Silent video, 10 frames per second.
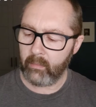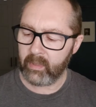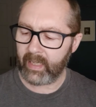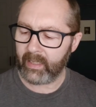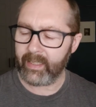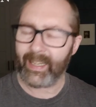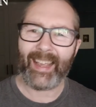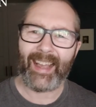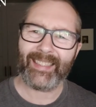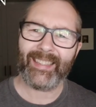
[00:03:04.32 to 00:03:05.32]
Almost like a
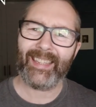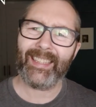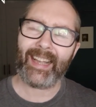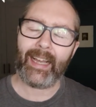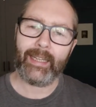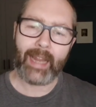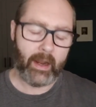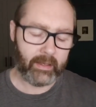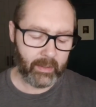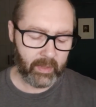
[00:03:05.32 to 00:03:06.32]
diacetyl kind of
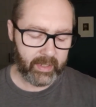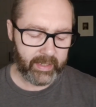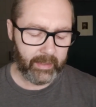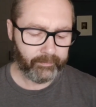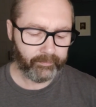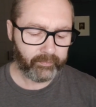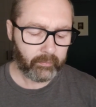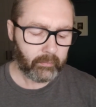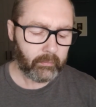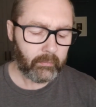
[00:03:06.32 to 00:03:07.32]
character, I want to
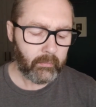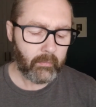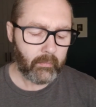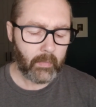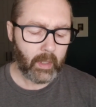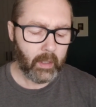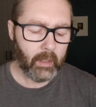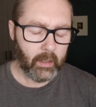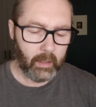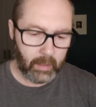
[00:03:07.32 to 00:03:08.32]

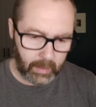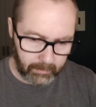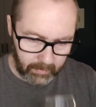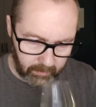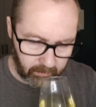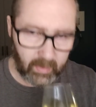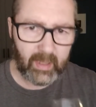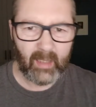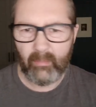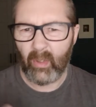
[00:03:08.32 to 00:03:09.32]
say.
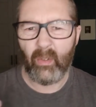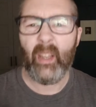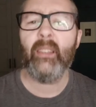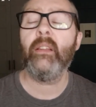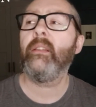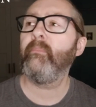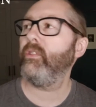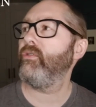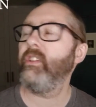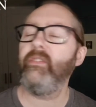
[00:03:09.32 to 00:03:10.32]
Which is butteriness. So the
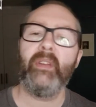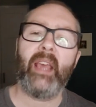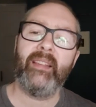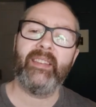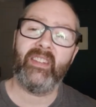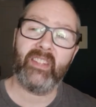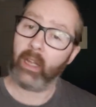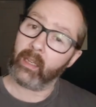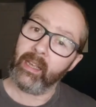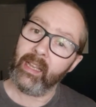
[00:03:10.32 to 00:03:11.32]
butteriness you get is a
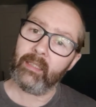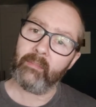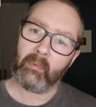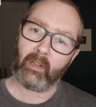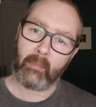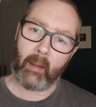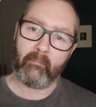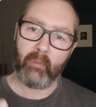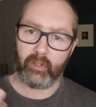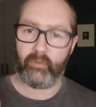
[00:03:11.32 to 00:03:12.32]
Chardonnay. People talk
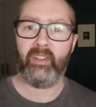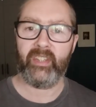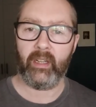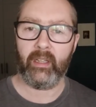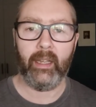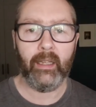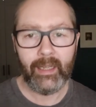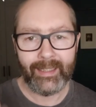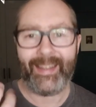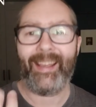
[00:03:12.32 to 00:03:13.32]
about buttery Chardonnay.
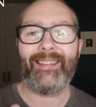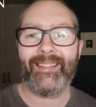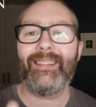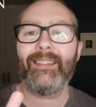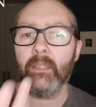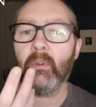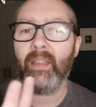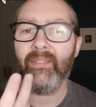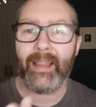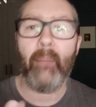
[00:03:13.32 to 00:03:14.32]
Diacetyl is
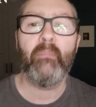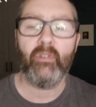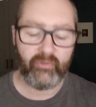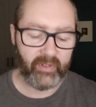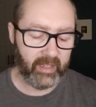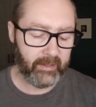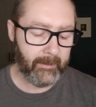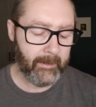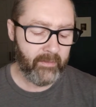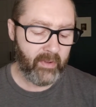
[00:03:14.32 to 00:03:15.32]
what gives you that butteriness.
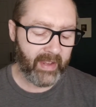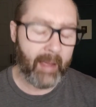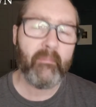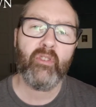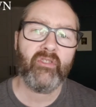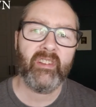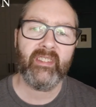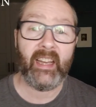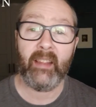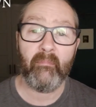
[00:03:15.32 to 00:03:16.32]
If you ever get
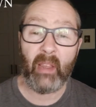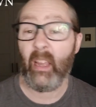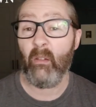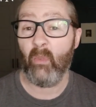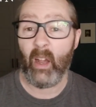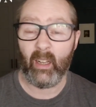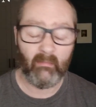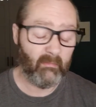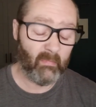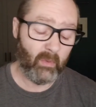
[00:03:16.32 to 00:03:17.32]
butteriness in any beer,
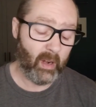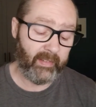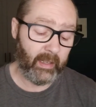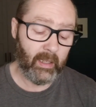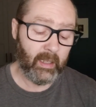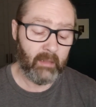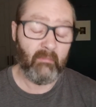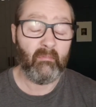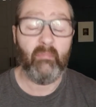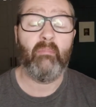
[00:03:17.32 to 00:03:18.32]
wine, whatever,
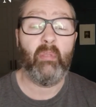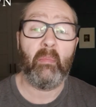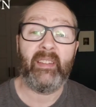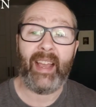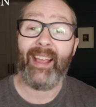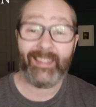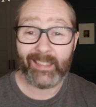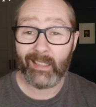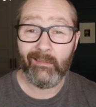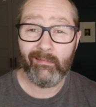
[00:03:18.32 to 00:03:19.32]
probably
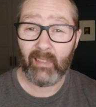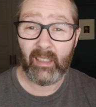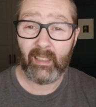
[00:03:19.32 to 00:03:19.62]
diacetyl